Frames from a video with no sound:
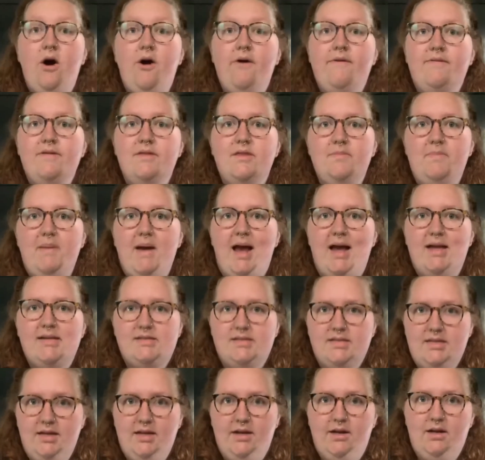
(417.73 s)
Over the
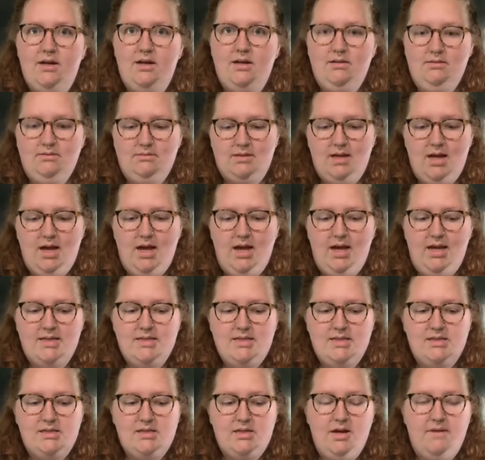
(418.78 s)
past year, I
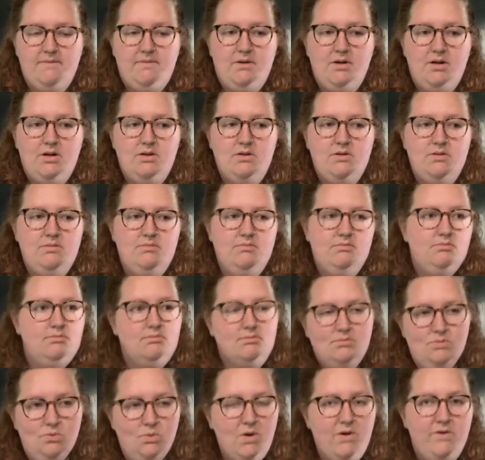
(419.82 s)
discovered
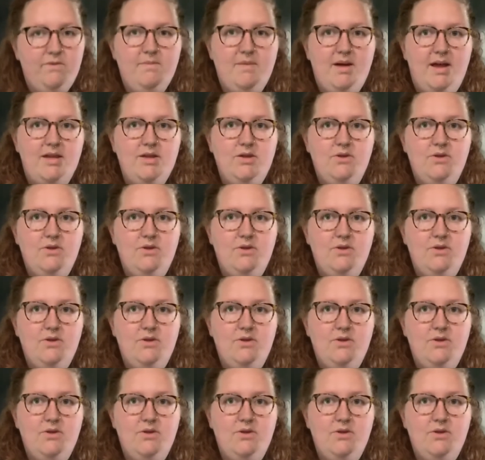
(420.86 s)
one of my